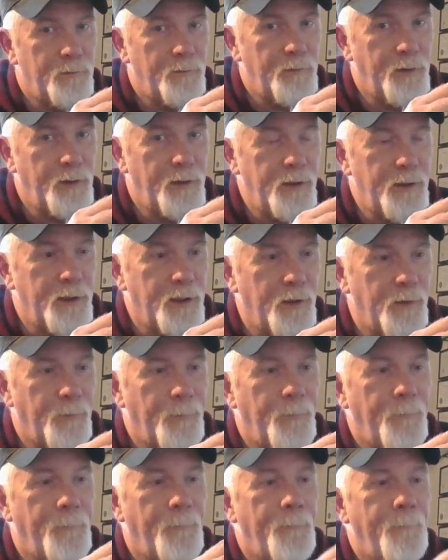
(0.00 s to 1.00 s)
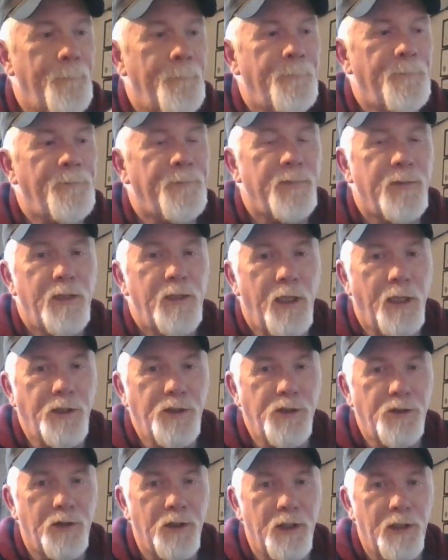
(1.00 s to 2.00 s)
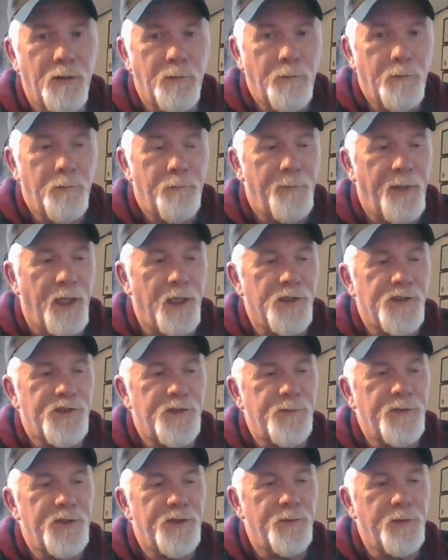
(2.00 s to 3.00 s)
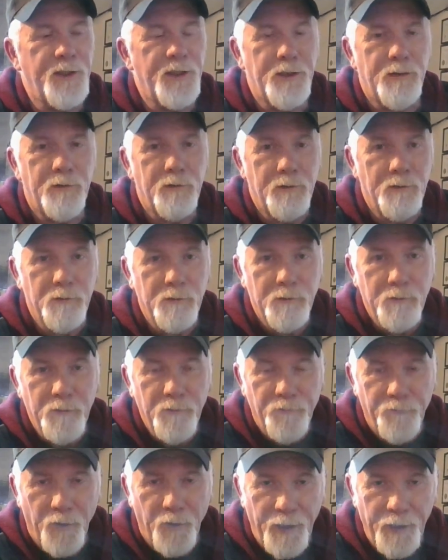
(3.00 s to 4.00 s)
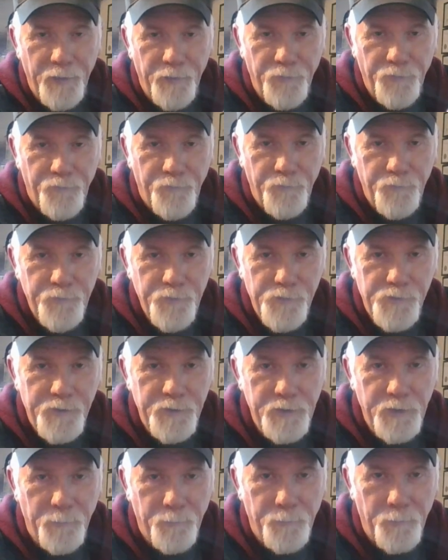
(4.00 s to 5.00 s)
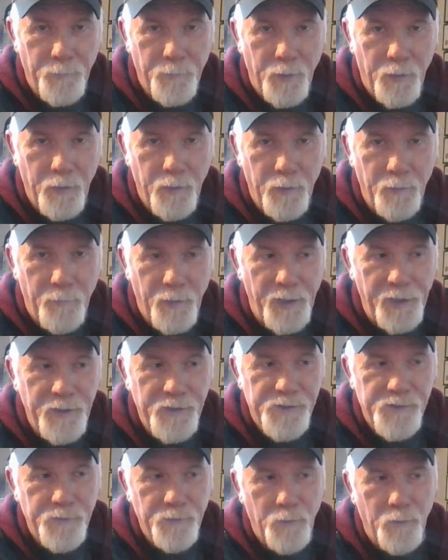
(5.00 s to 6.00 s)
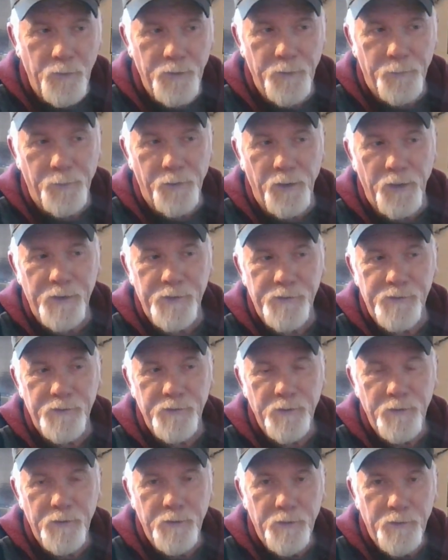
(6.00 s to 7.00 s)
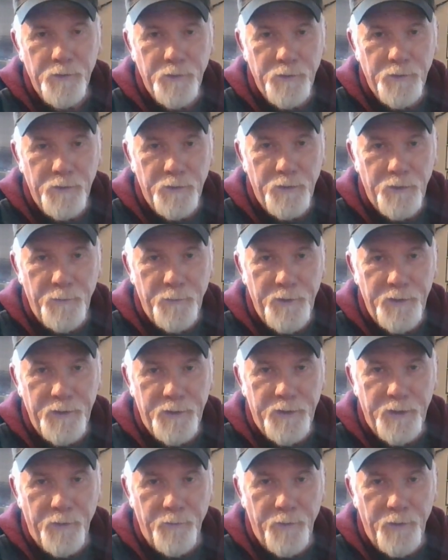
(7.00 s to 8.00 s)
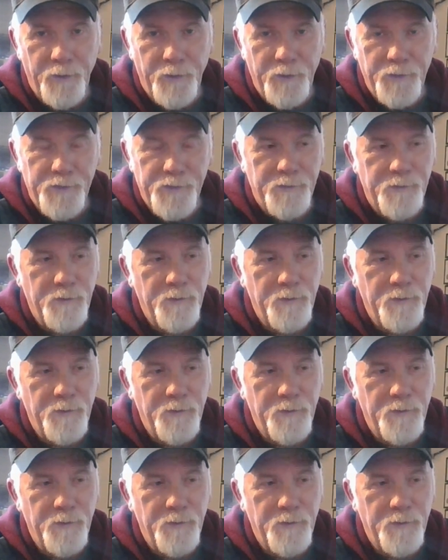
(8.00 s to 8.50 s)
There you go. And you can bounce between files using the minus or the plus. Let me get rid of this